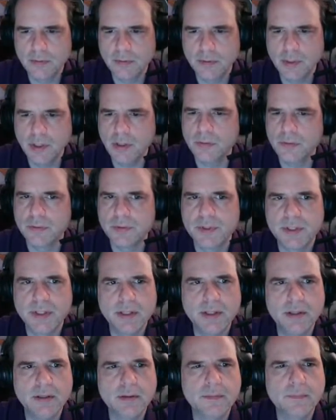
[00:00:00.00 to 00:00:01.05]
No,
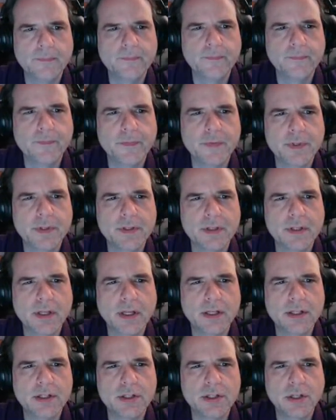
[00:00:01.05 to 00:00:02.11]
see?
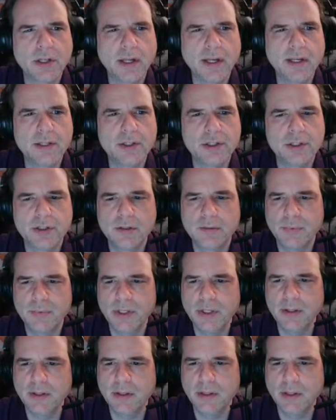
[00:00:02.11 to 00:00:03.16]
Sketch light should be
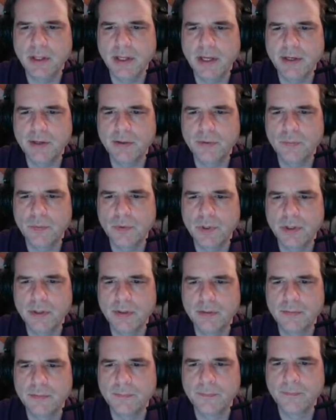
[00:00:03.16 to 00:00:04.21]
the lighter one.
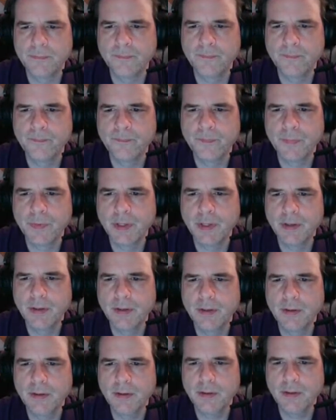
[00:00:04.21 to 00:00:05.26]

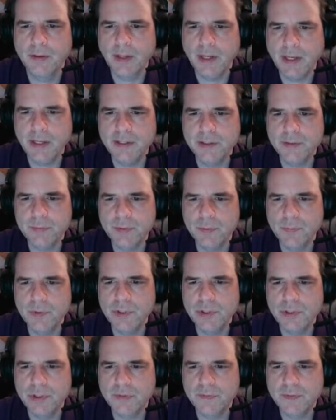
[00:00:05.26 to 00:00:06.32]
That is what we
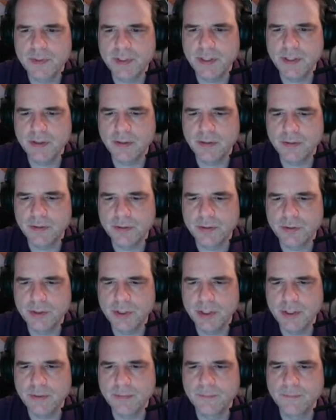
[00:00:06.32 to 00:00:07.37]
should have seen on the screen.